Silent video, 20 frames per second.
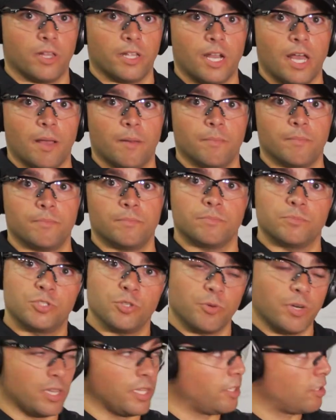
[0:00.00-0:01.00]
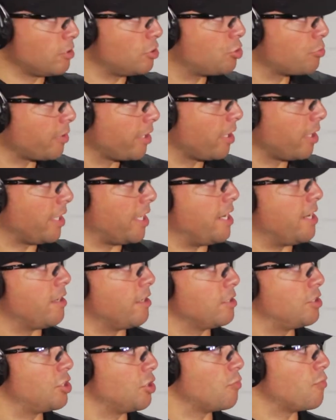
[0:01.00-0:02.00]
and doing a little drill
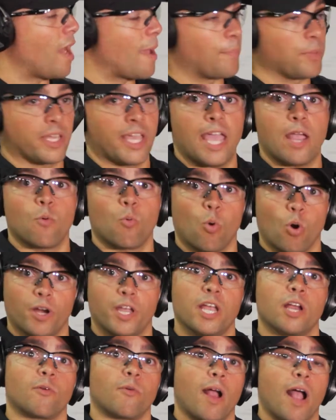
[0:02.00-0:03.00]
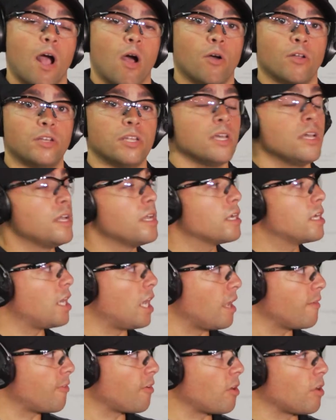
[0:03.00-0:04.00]
here to replicate working around
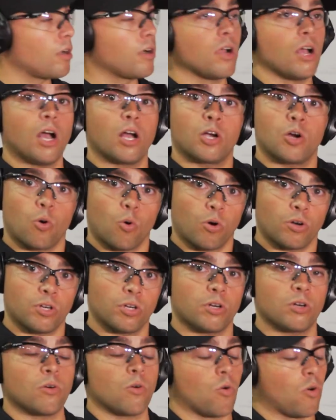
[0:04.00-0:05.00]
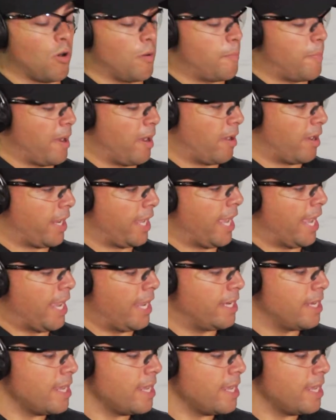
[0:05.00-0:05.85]
cover, a corner, or a barricade.